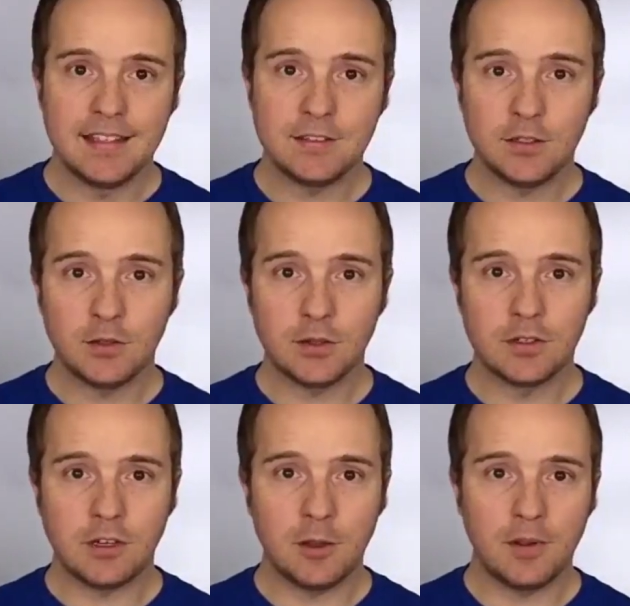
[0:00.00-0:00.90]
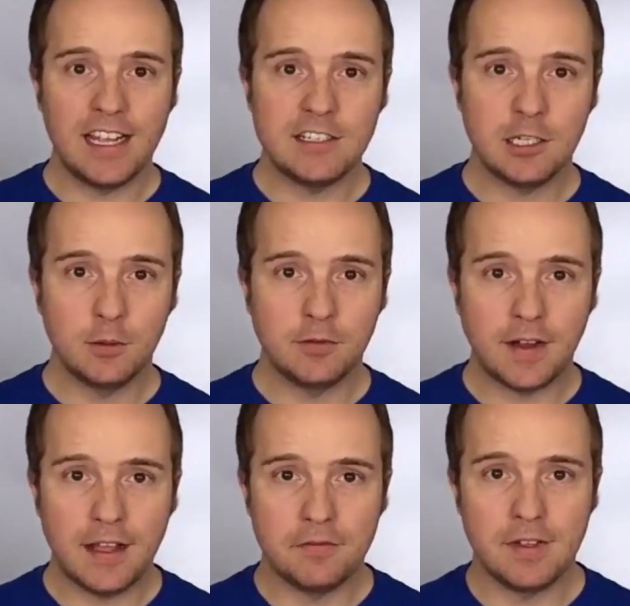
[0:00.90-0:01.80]
This tutorial is all about
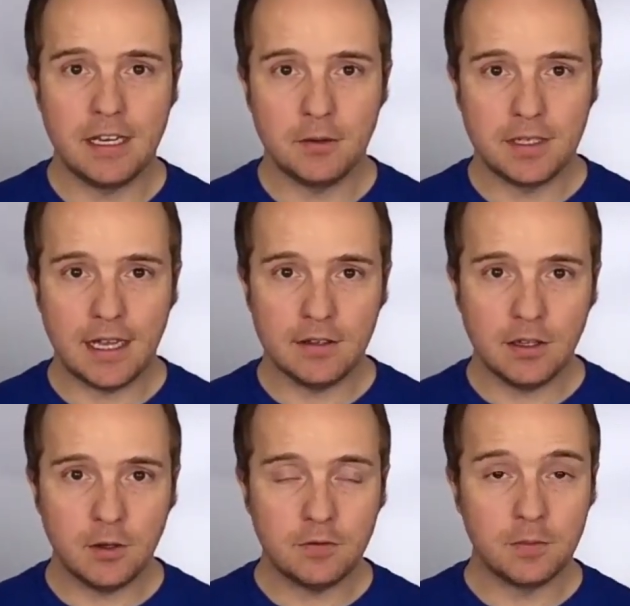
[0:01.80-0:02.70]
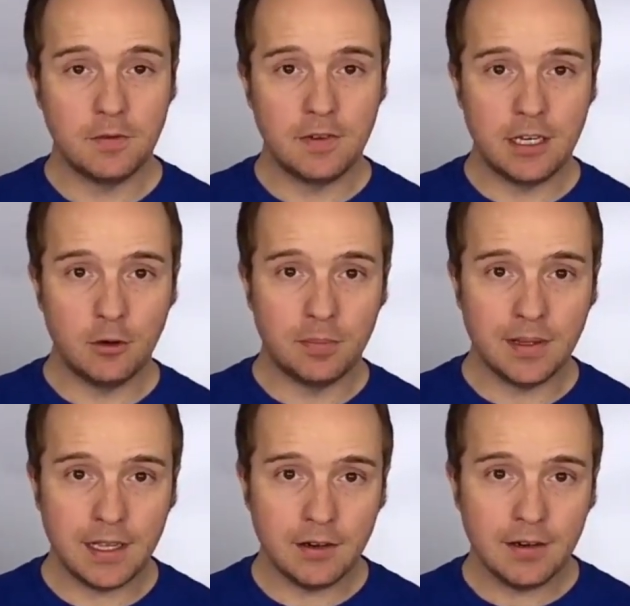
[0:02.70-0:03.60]
HTML5 video download from the video
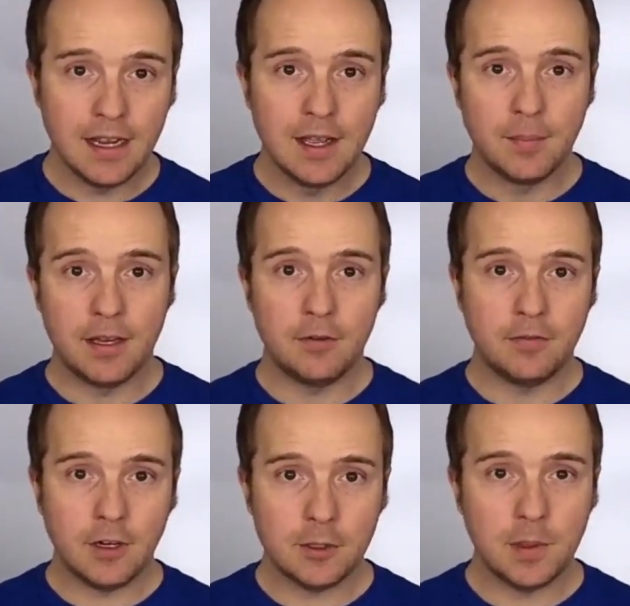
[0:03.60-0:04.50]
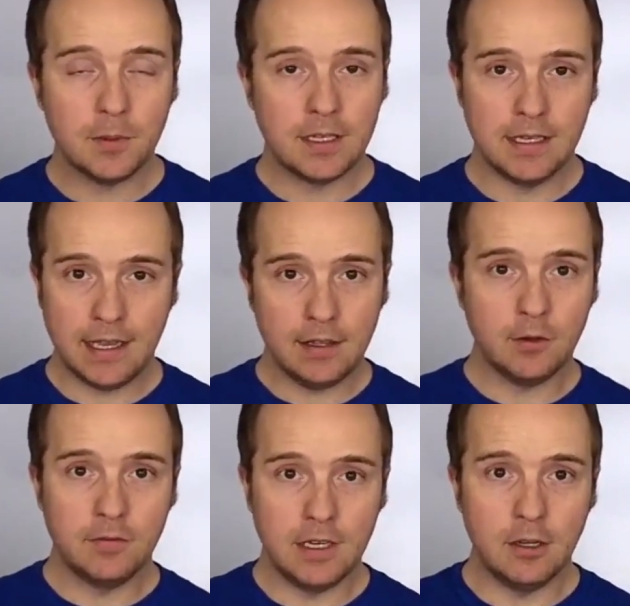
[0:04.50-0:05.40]
player. By default, people can
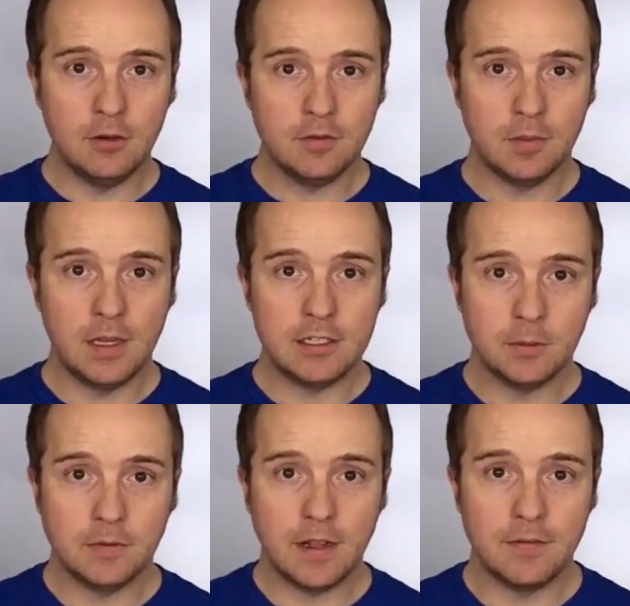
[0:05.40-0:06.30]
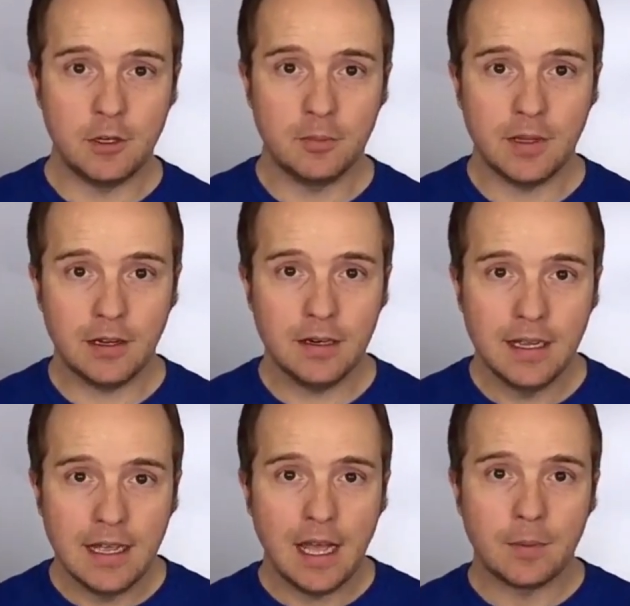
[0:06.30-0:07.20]
download video from the HTML5 video player.
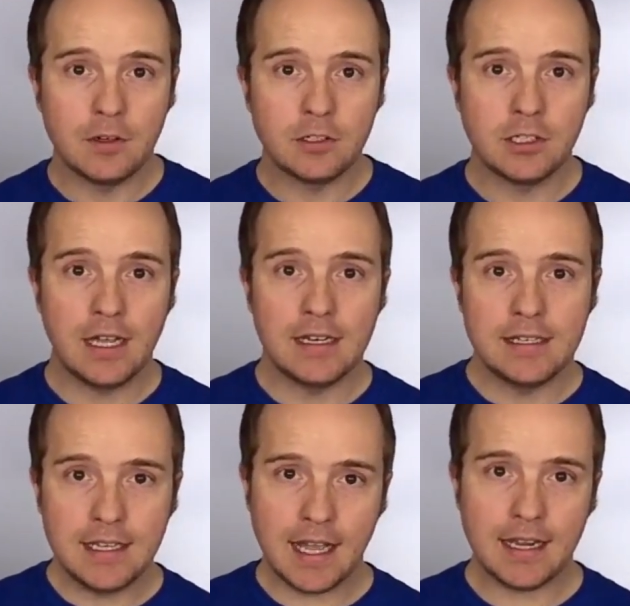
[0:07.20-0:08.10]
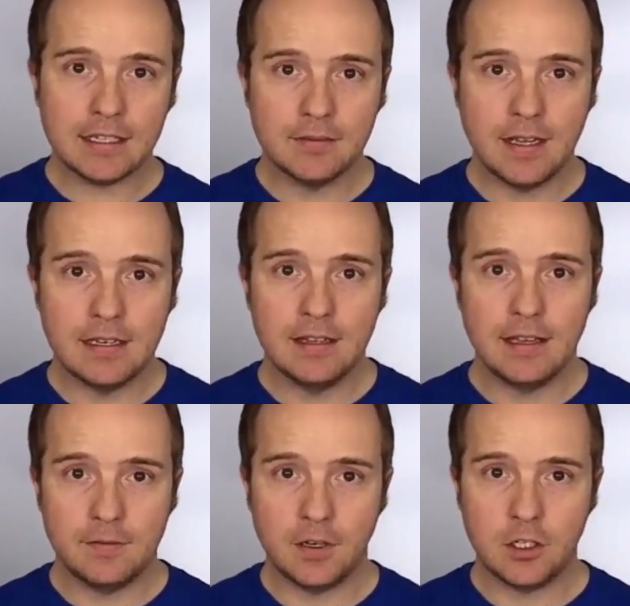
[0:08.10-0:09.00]
I'm going to show you how to deactivate
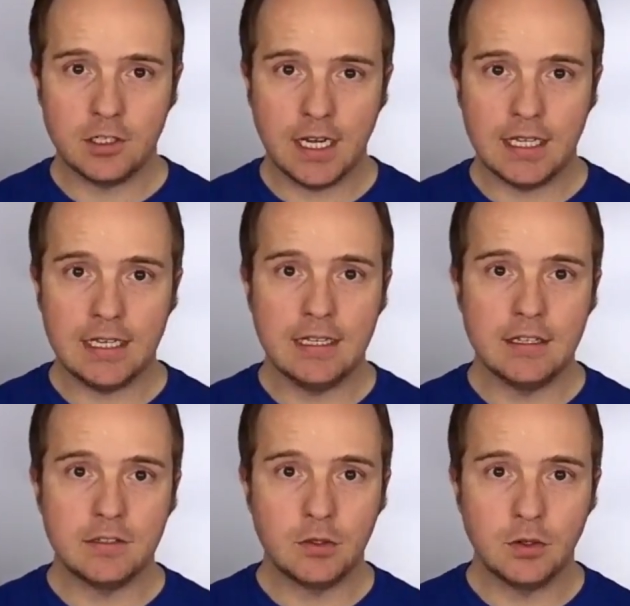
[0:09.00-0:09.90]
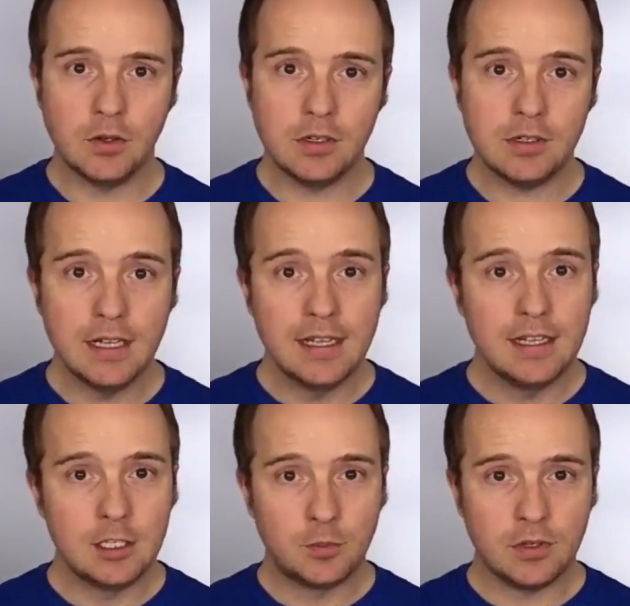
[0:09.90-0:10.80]
that functionality in this tutorial.
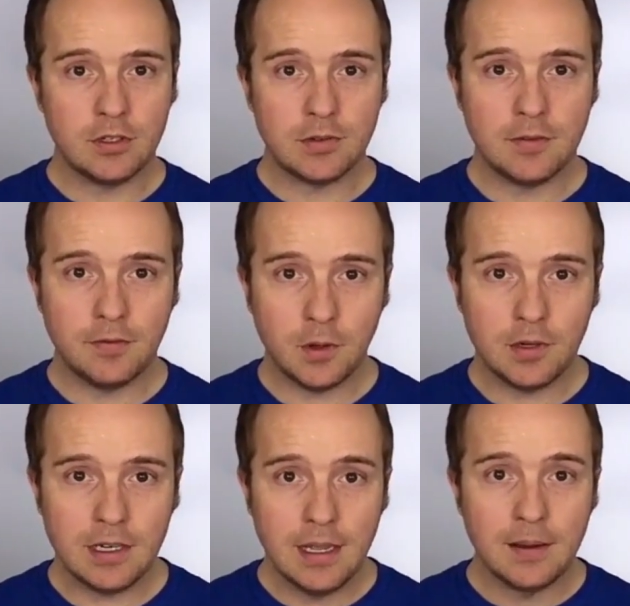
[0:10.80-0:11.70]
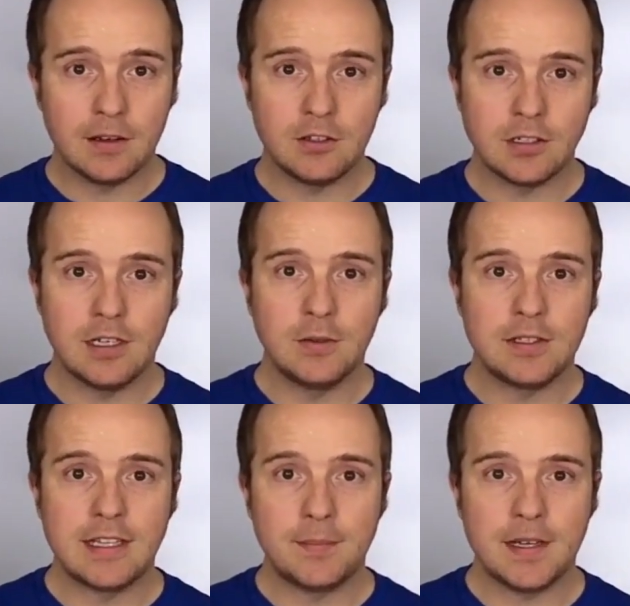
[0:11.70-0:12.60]
It's pretty straightforward. I'm going to show you how to do
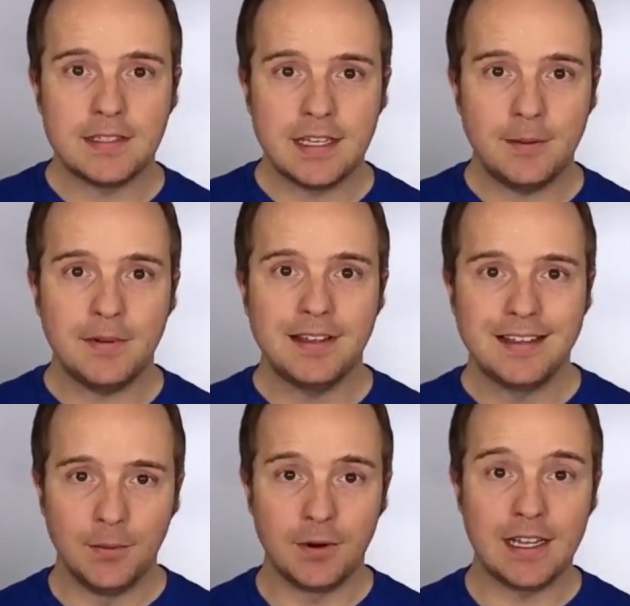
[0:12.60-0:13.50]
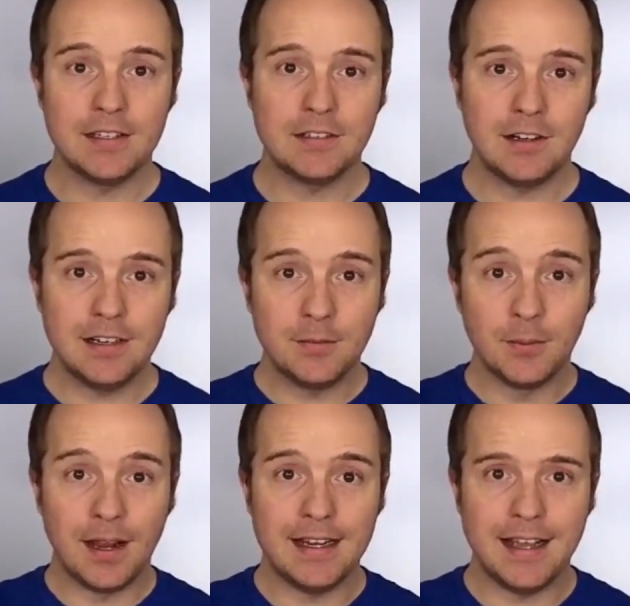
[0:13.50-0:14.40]
it step by step, and we're getting started right